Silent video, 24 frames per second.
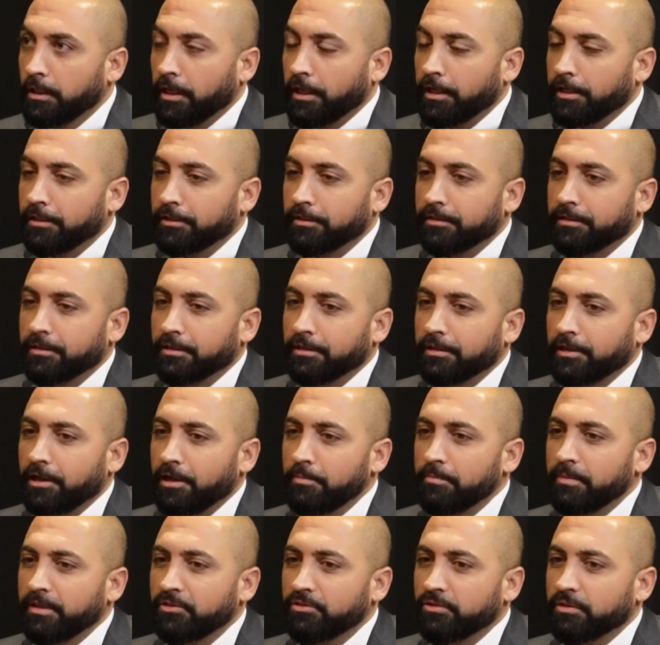And
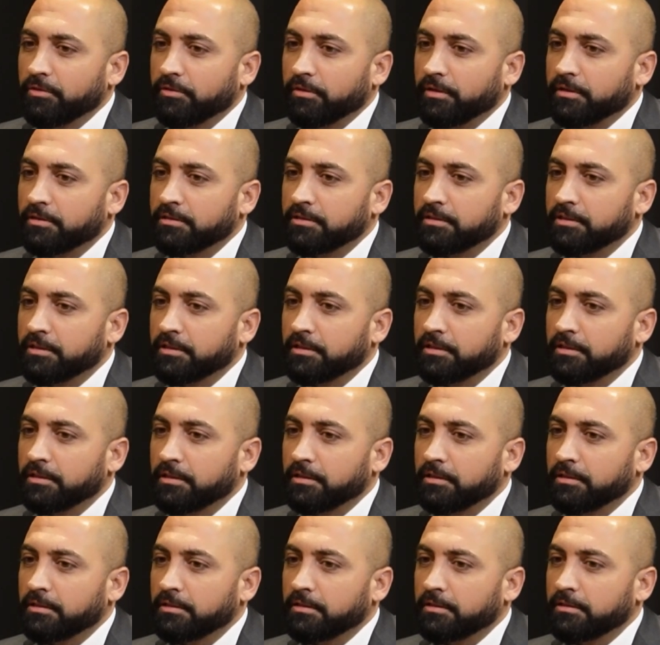I'll mention this,
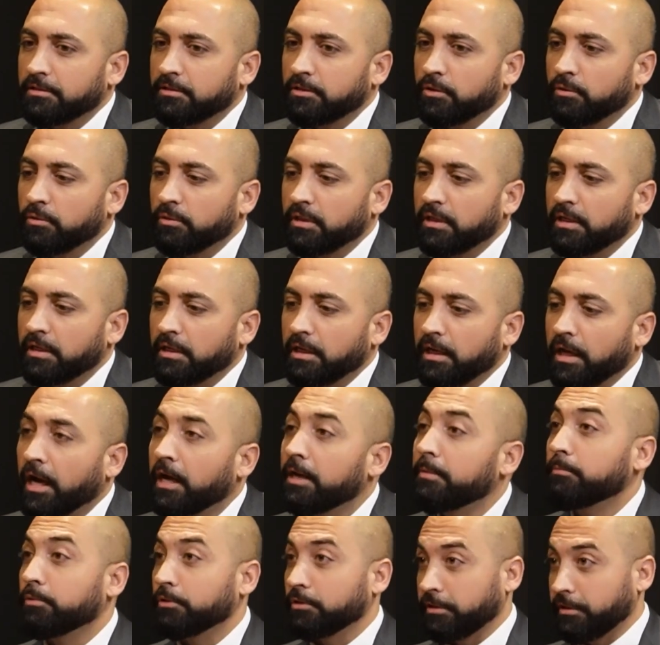
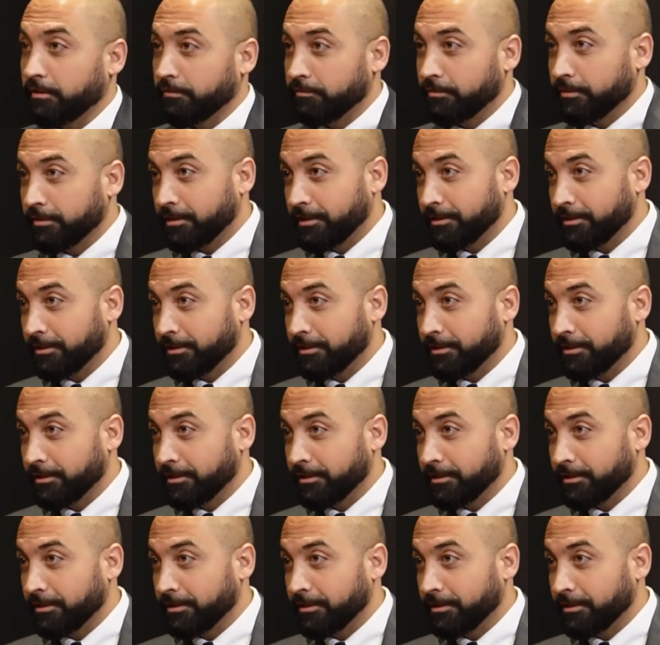I believe,